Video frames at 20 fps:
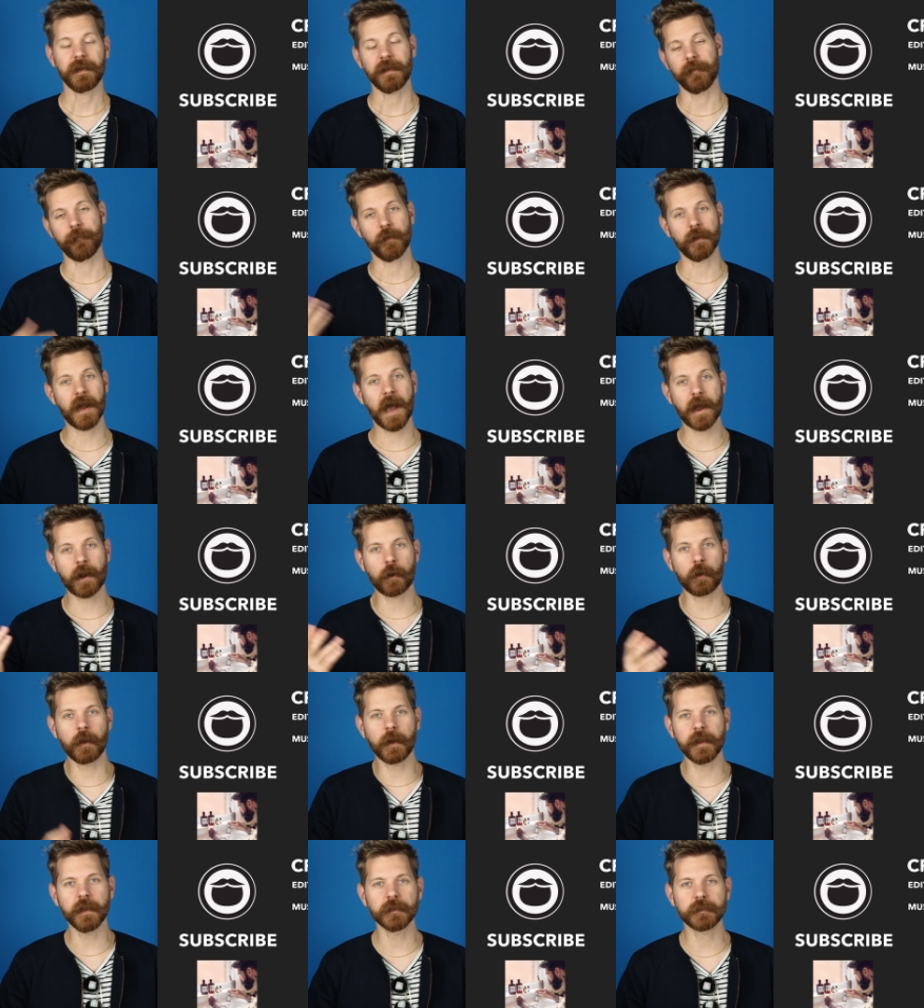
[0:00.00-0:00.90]
If you're not
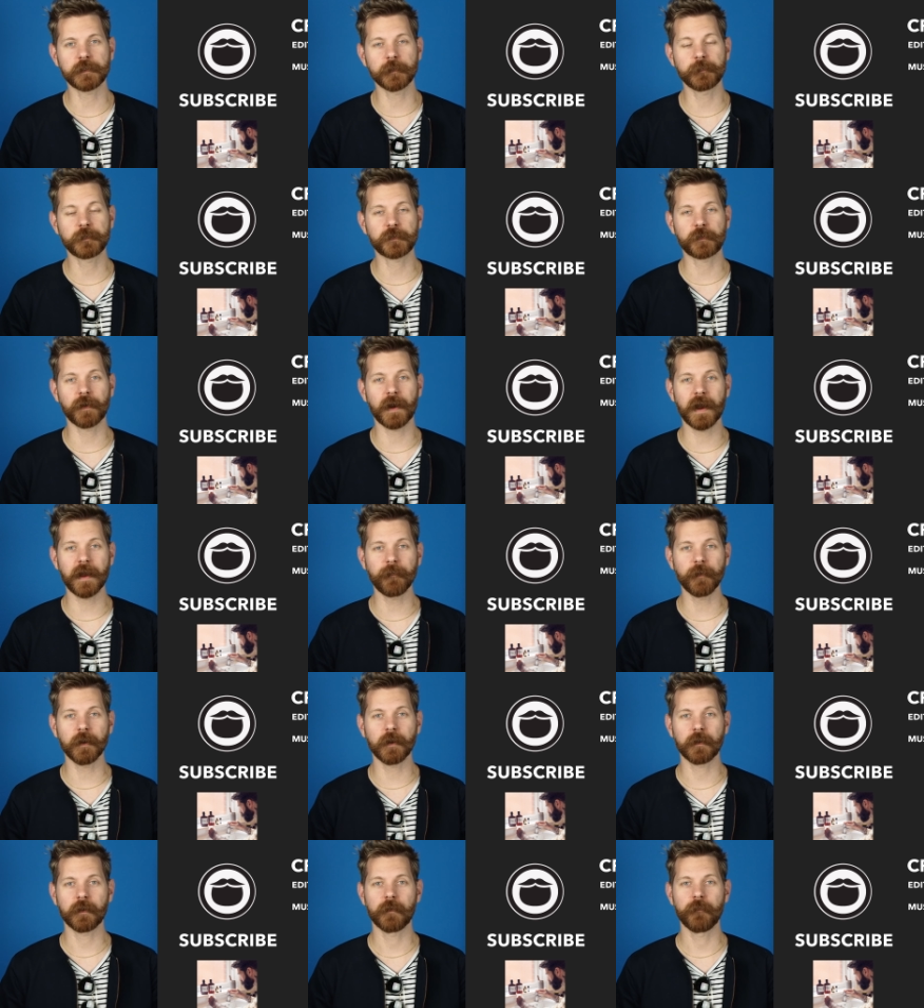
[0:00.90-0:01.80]
already a
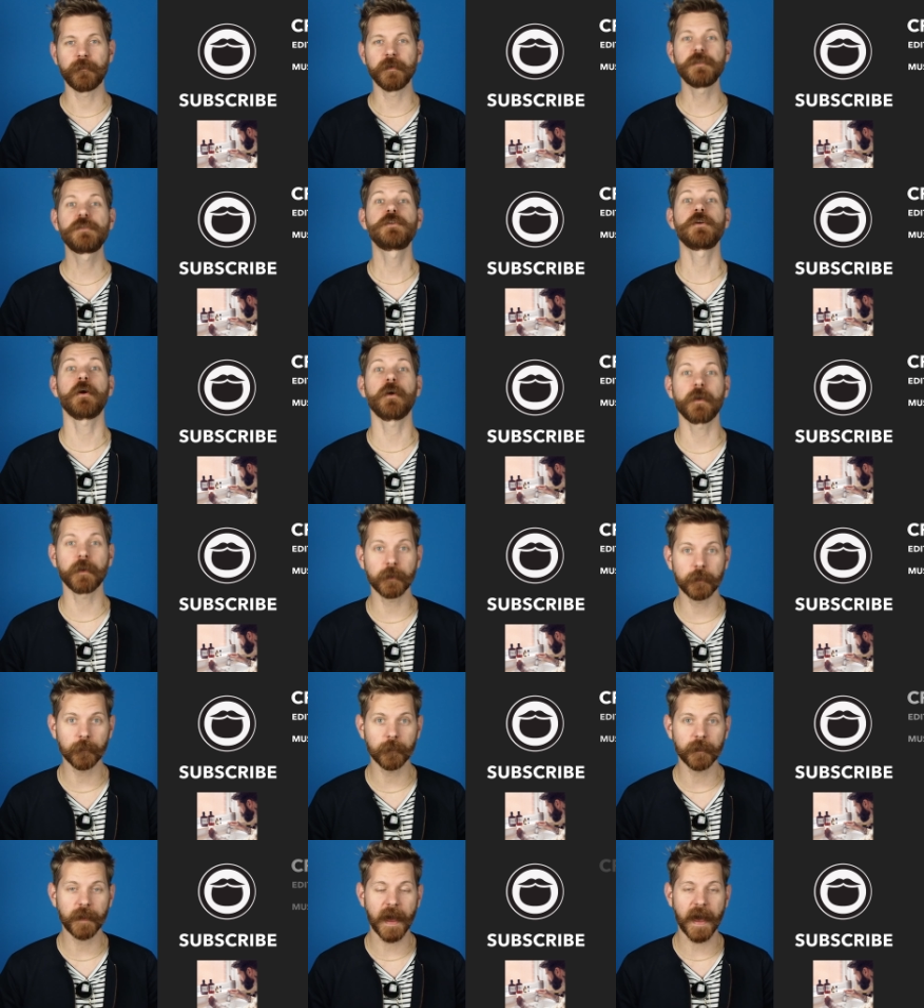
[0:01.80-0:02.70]
subscriber, be sure to
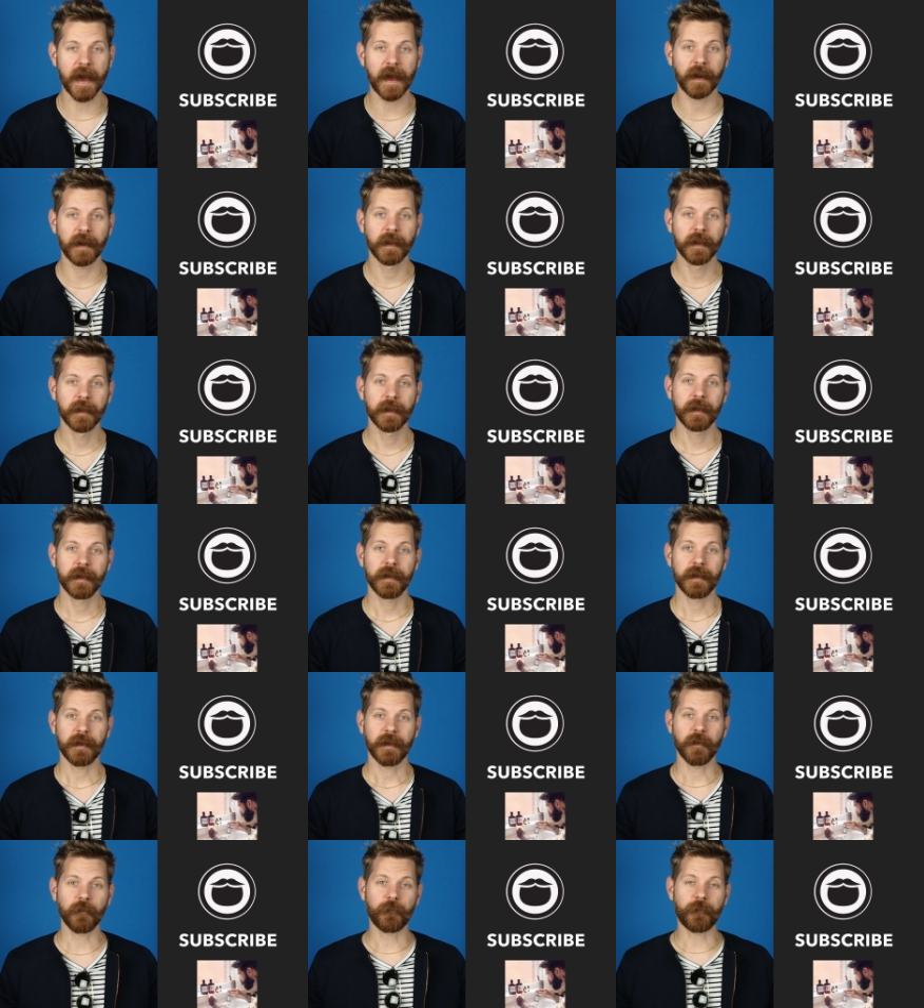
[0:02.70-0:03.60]
do that.
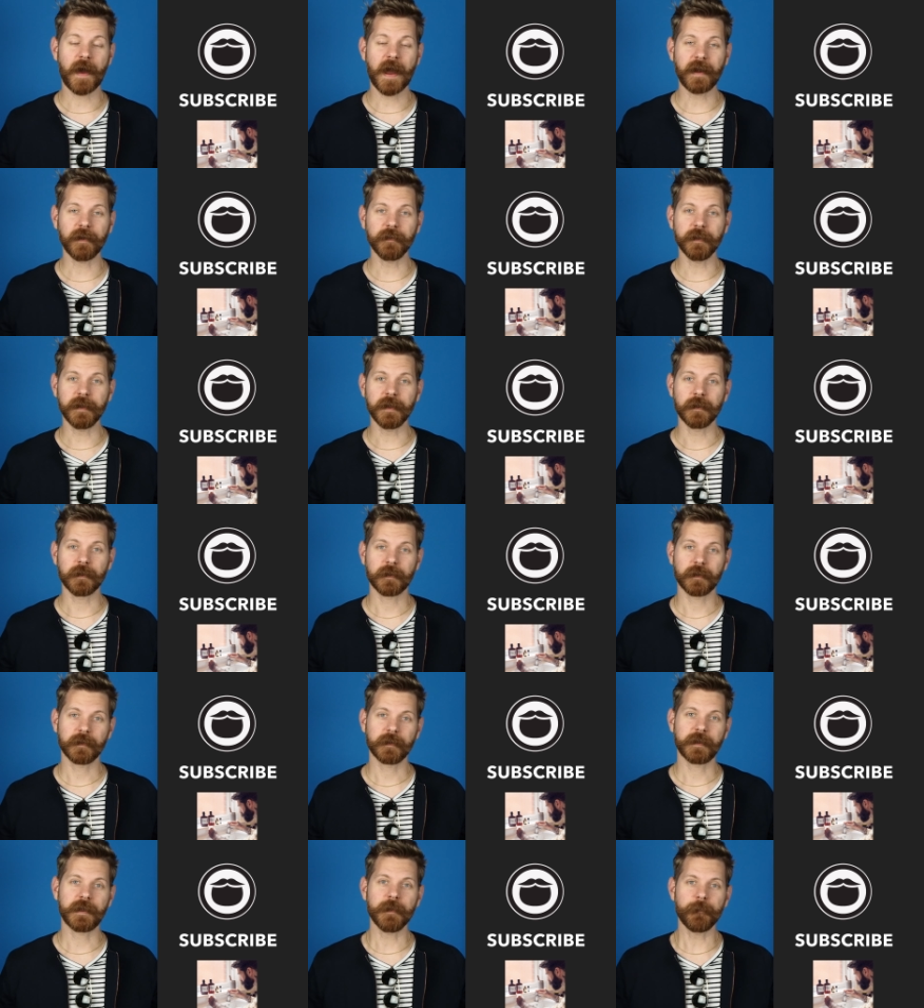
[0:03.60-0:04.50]
And finally,
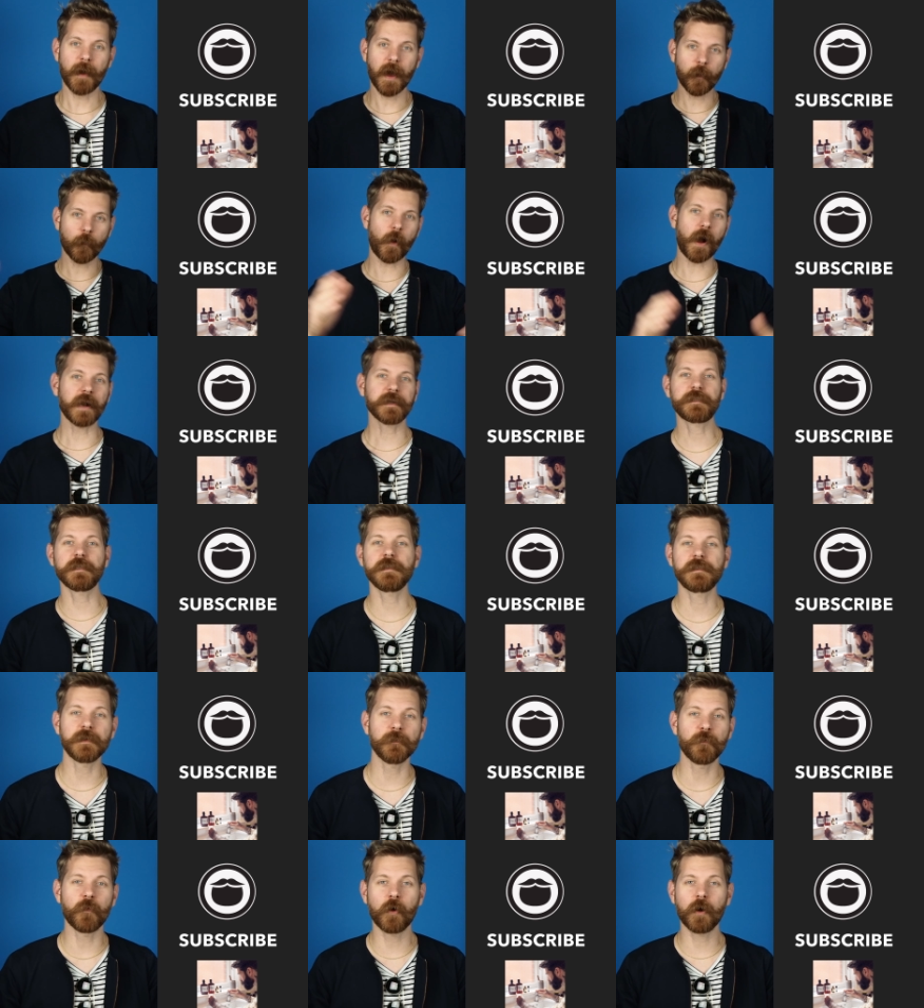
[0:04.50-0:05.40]
keep on watching
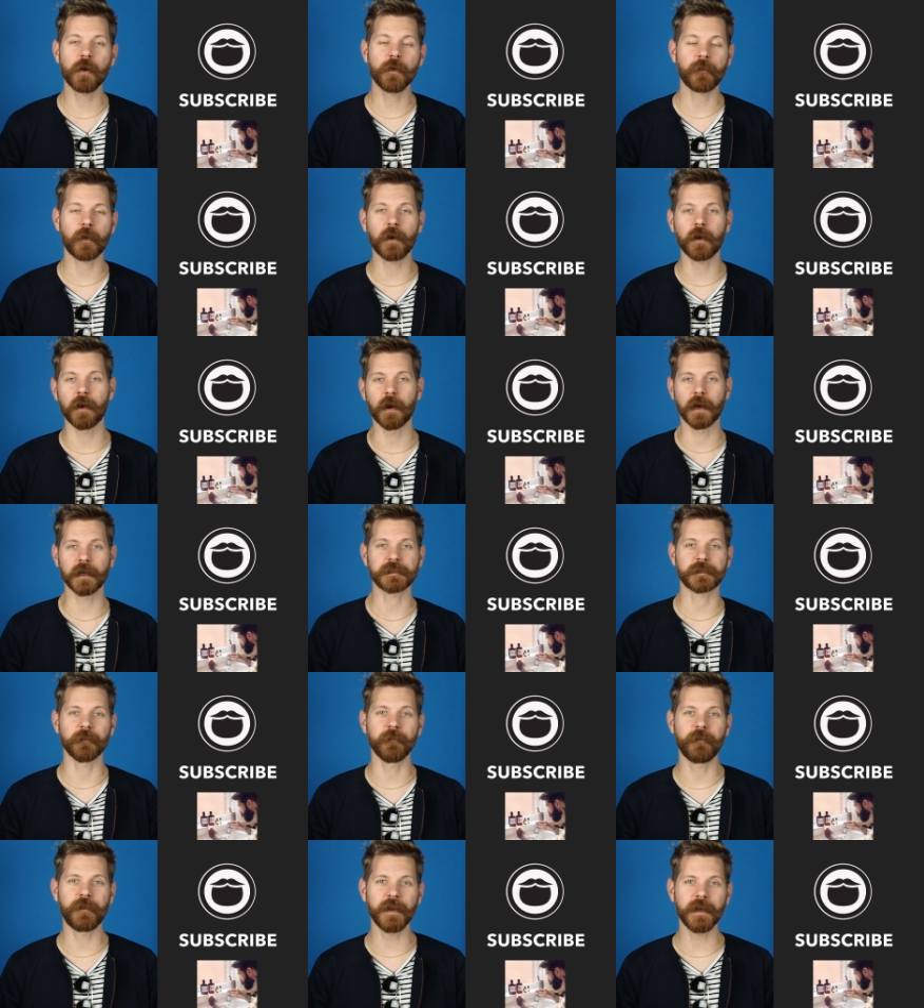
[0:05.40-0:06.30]
some more of our
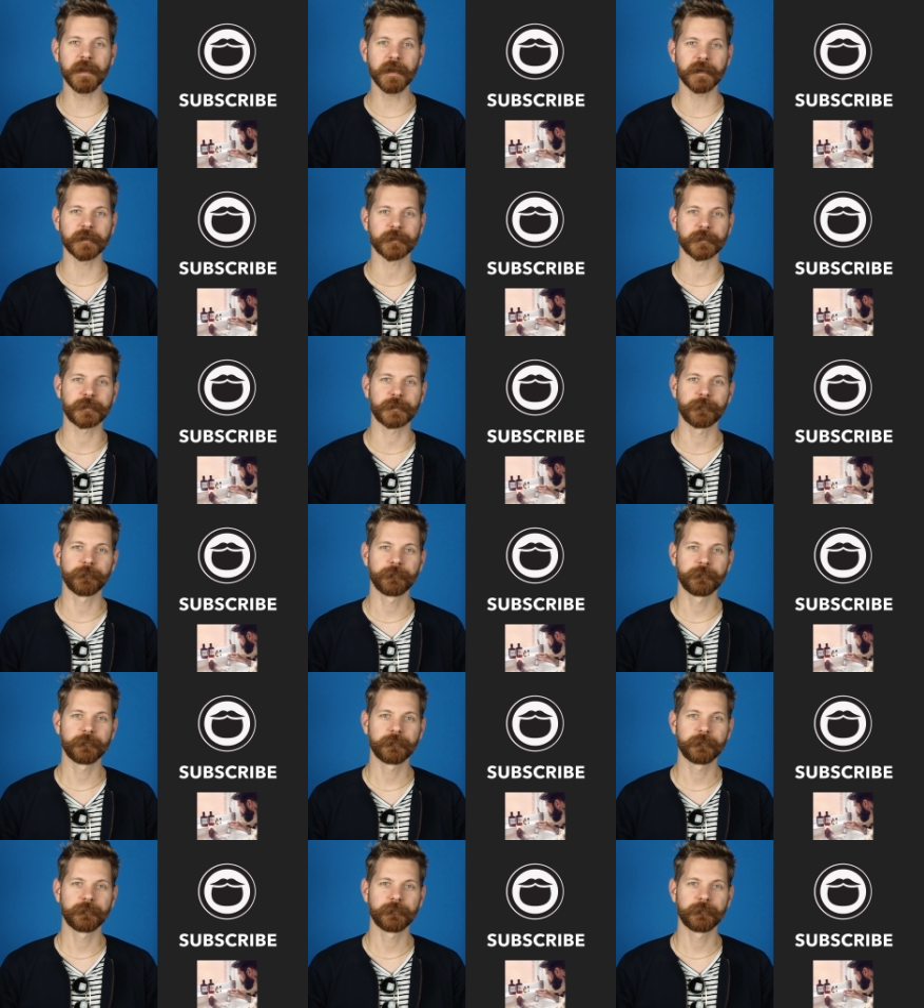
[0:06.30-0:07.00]
awesome videos.